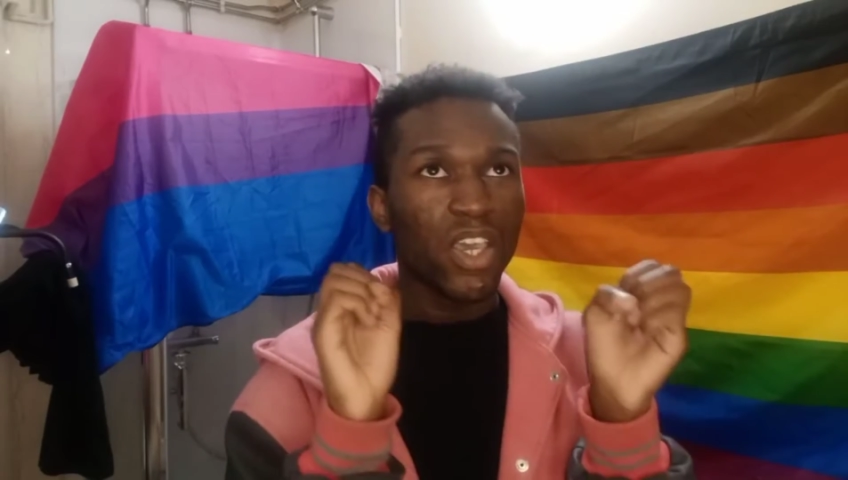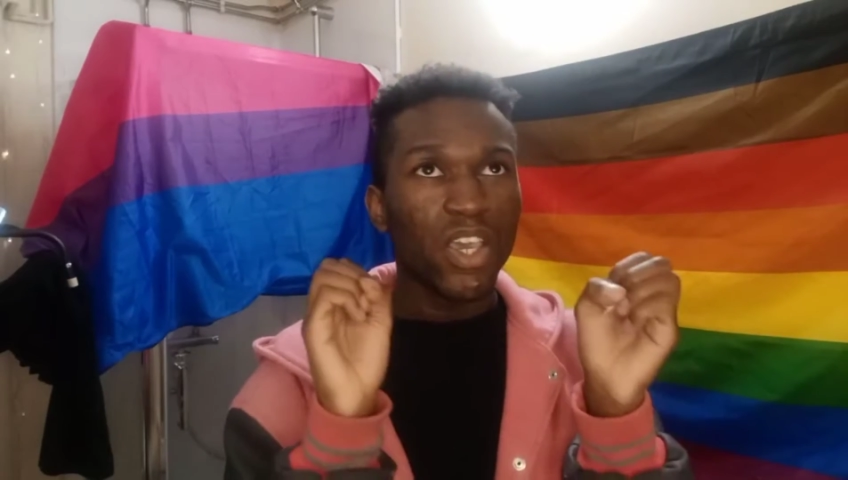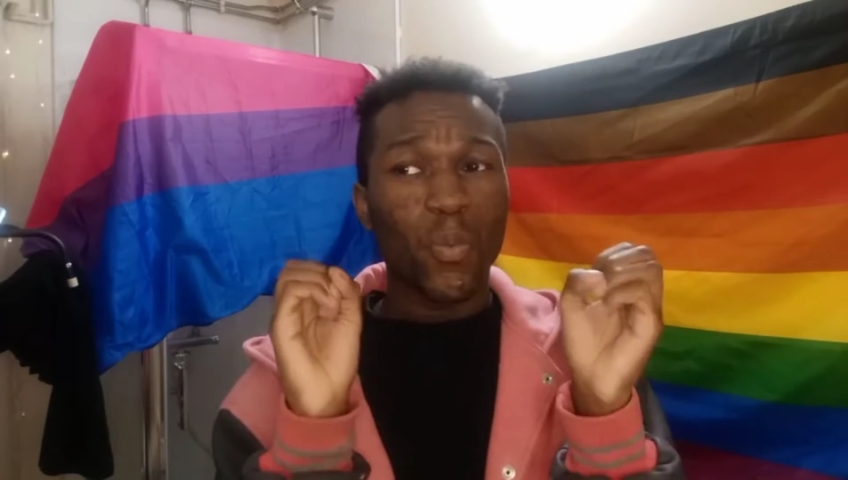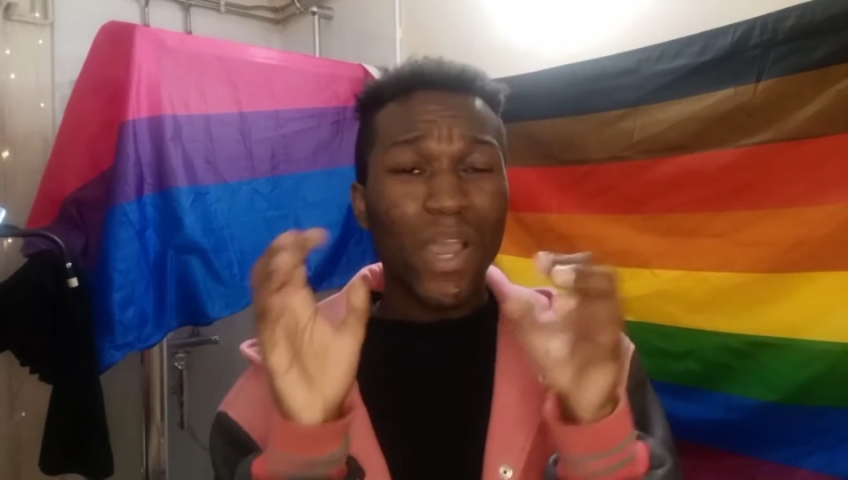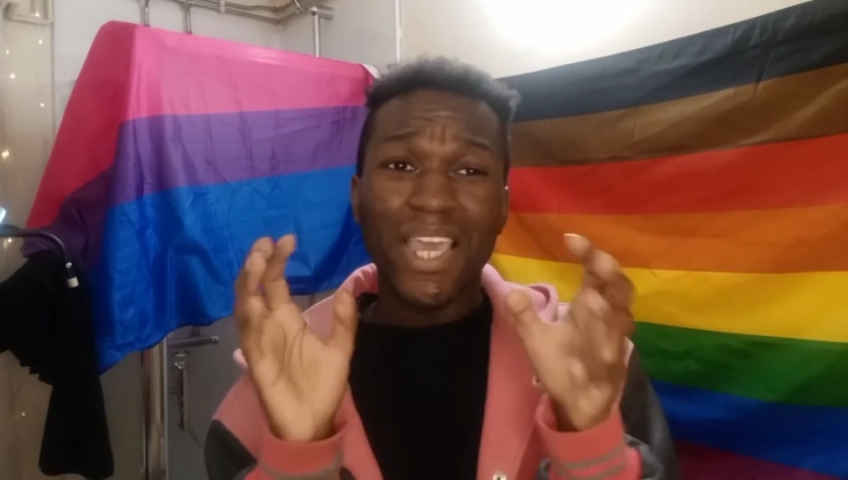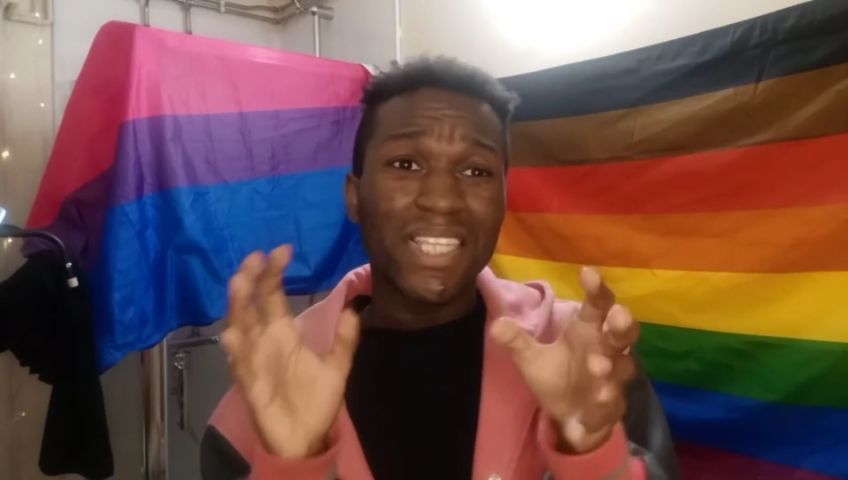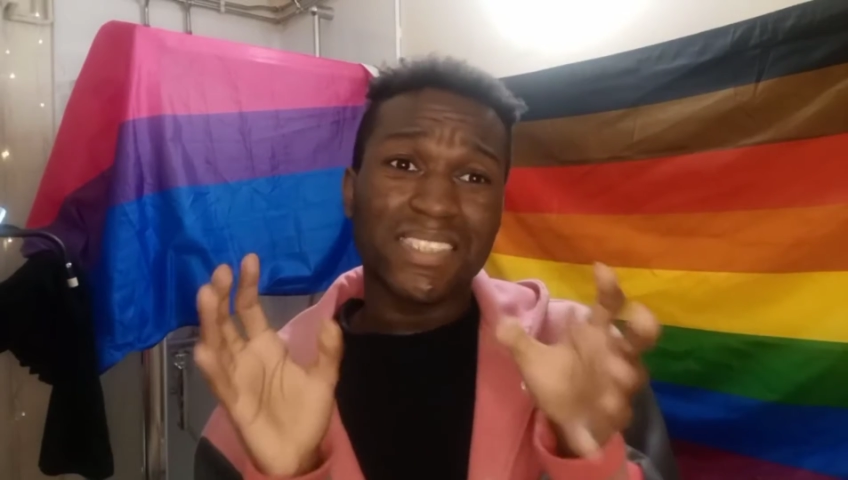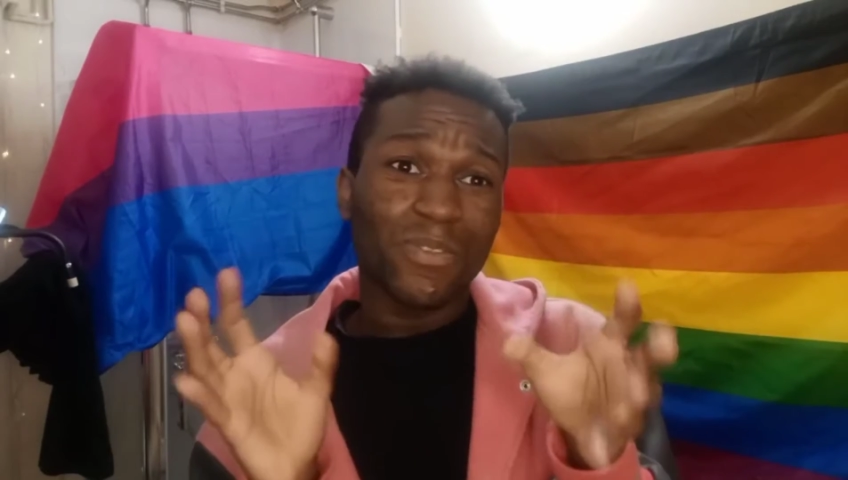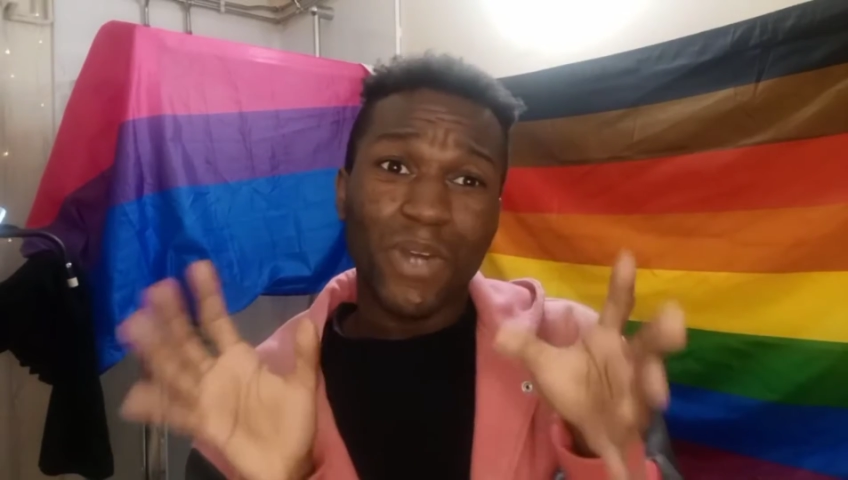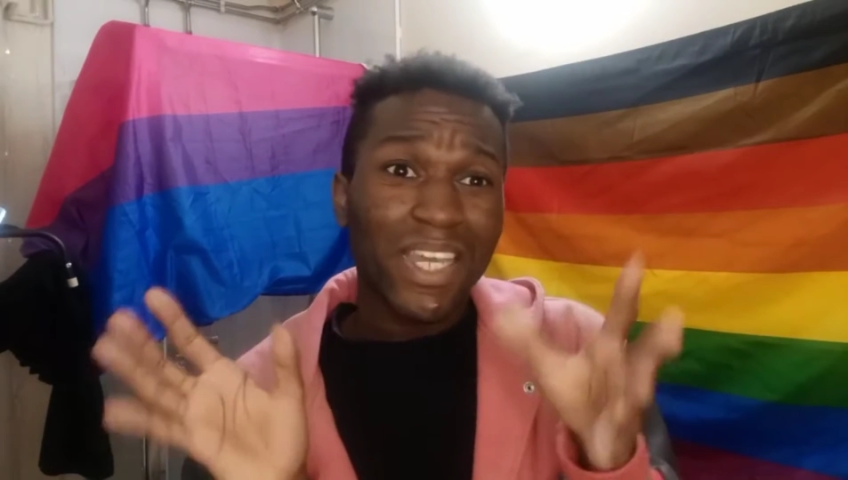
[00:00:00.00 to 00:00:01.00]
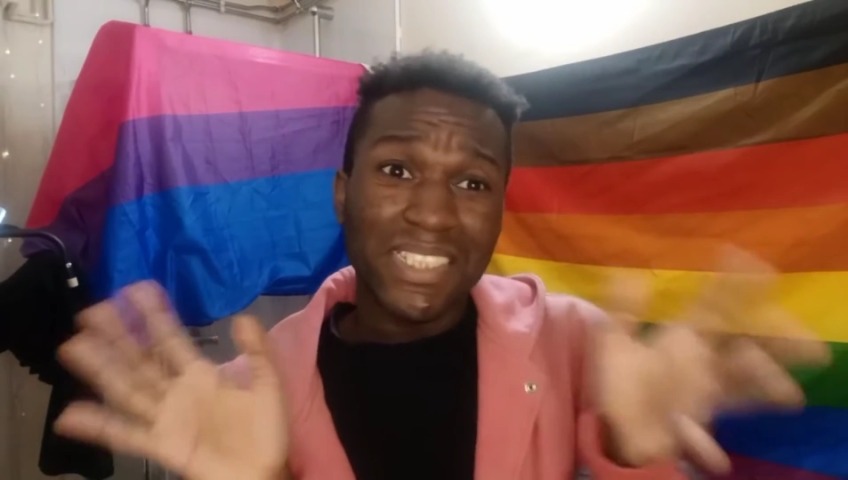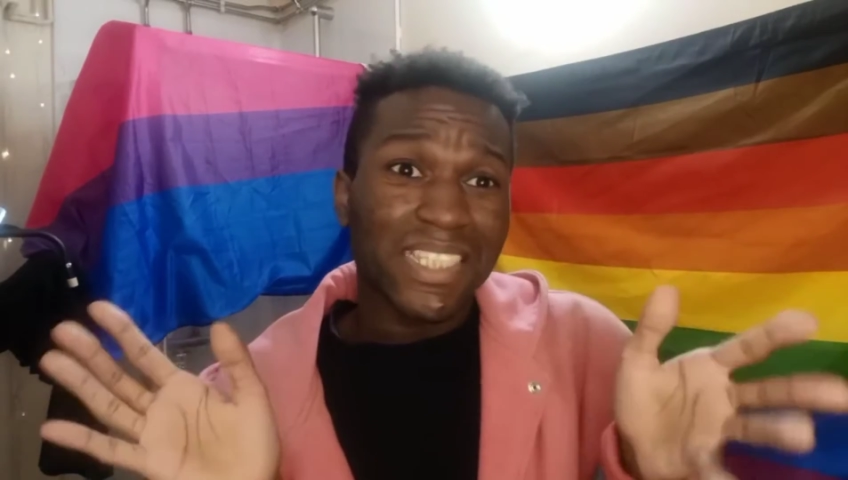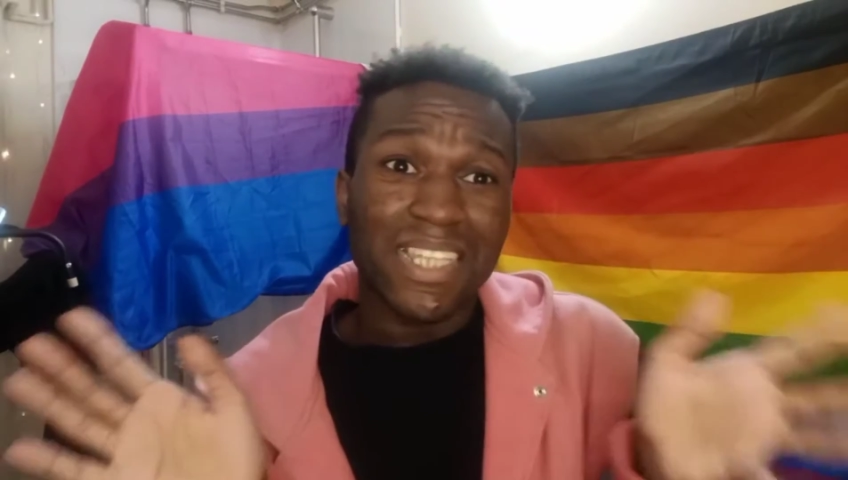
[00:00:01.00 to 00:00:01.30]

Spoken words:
what is it